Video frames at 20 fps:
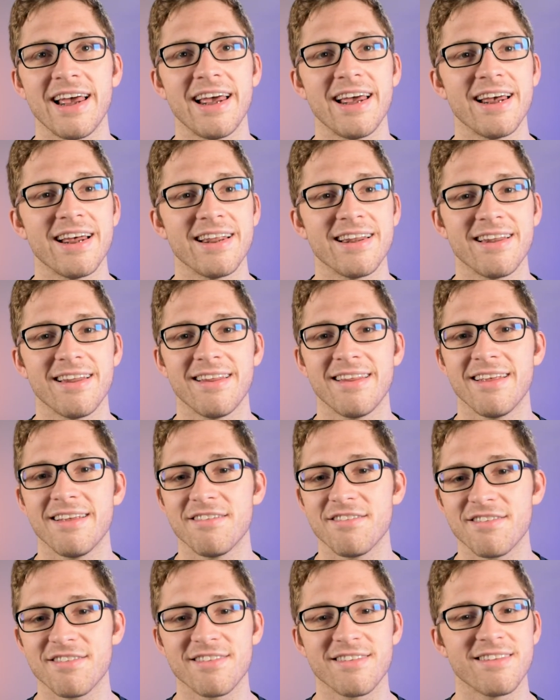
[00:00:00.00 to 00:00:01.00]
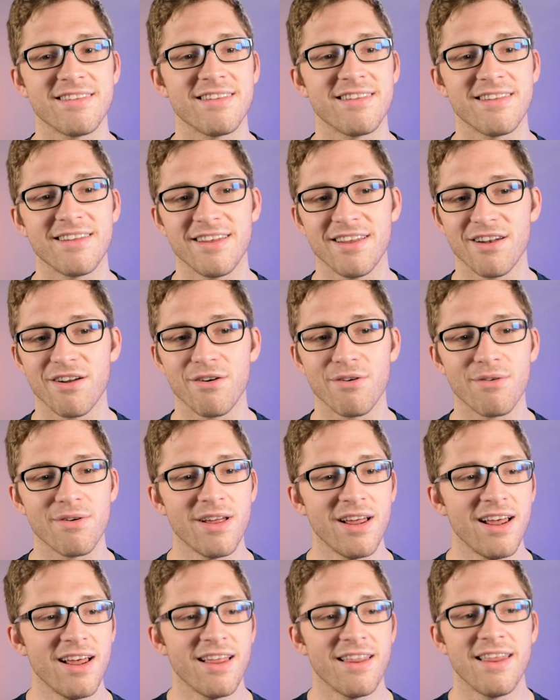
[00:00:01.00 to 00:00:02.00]
And they just,
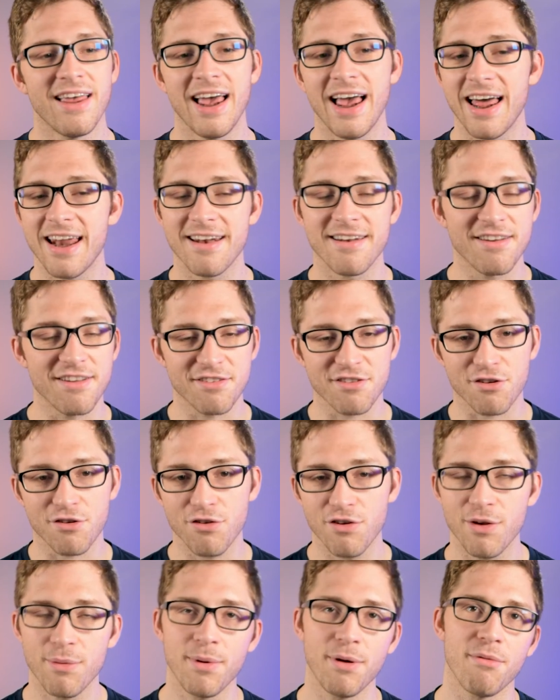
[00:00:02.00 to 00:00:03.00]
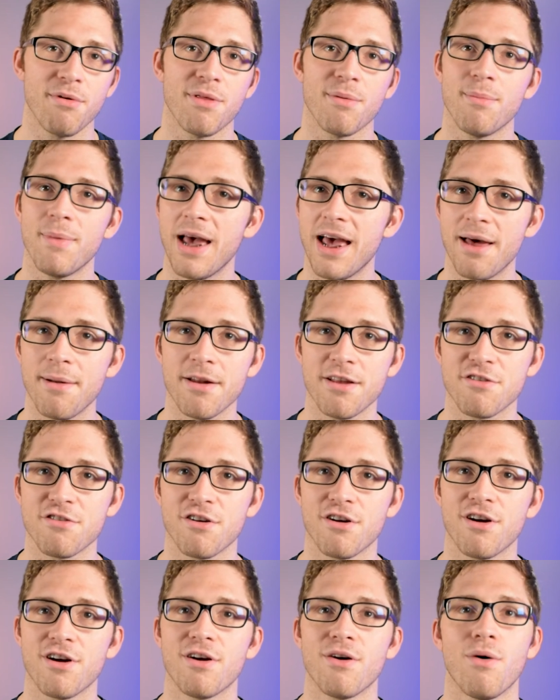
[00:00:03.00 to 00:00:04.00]
they had a disagreement with a
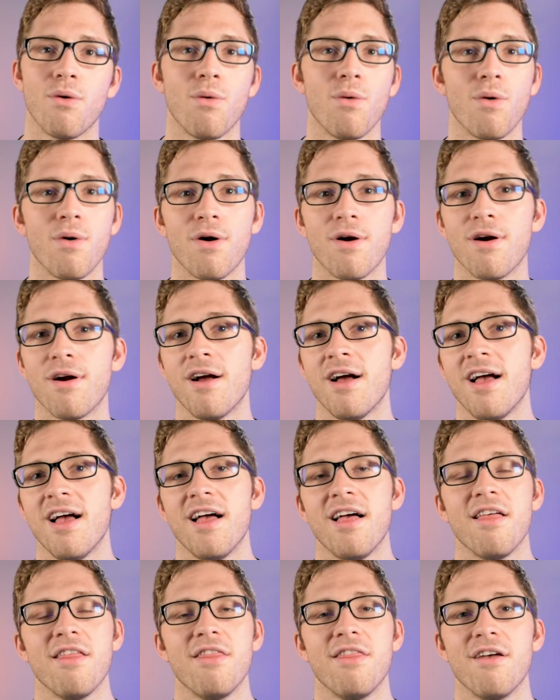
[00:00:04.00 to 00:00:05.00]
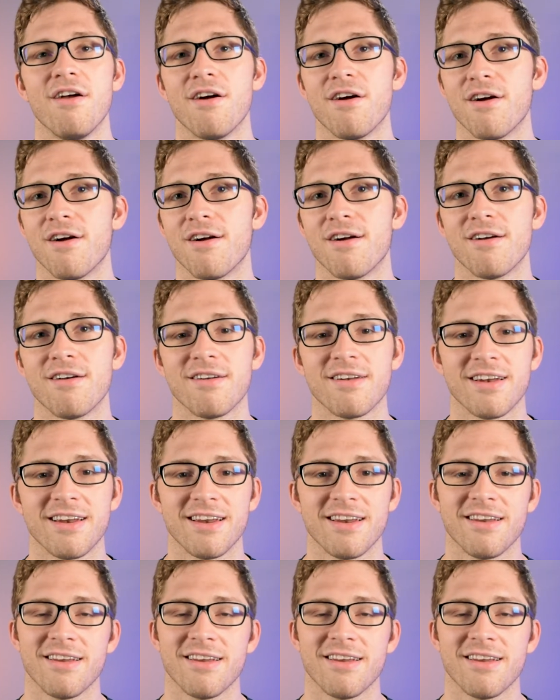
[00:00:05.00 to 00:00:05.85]
manager or their